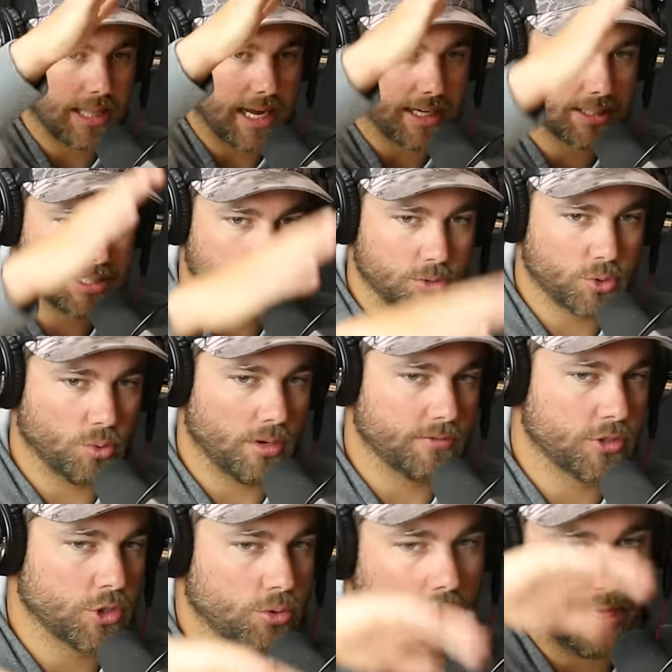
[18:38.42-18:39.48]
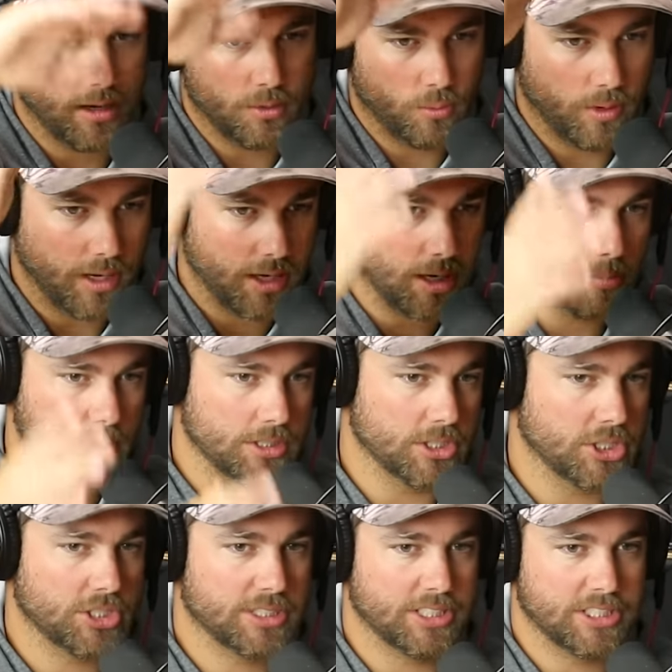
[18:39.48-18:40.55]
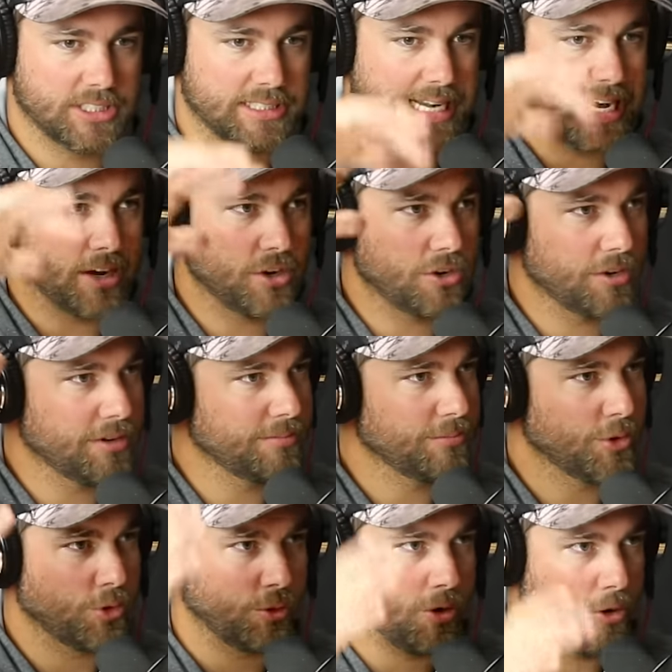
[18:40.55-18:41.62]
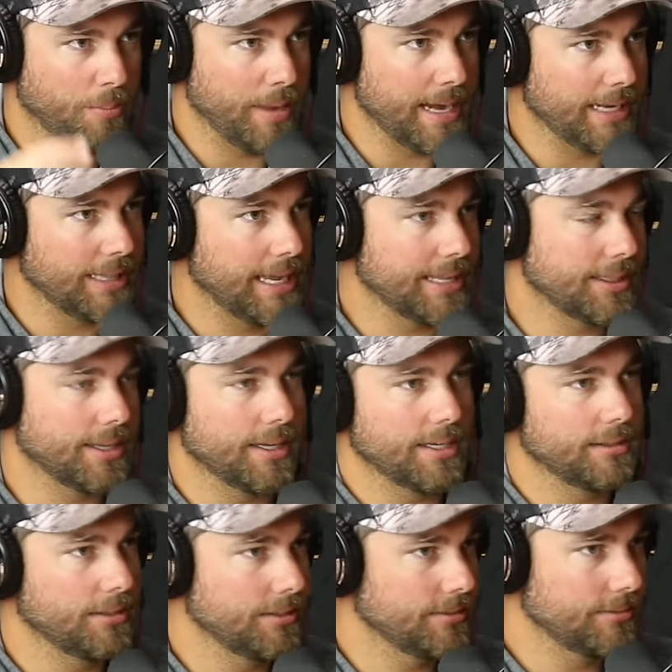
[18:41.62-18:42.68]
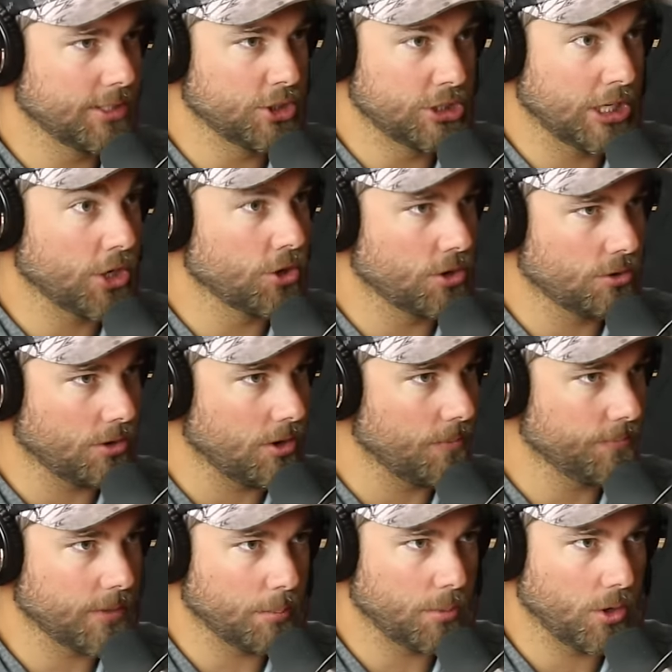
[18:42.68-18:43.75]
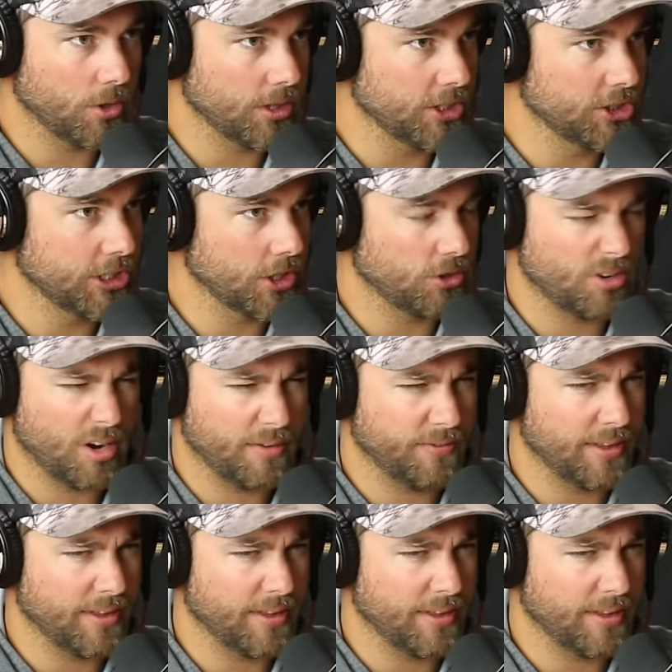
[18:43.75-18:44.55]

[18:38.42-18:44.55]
like some sort of trend when it comes to just the standard crawl bait, like the chigger crawl, the Berkeley chigger crawl.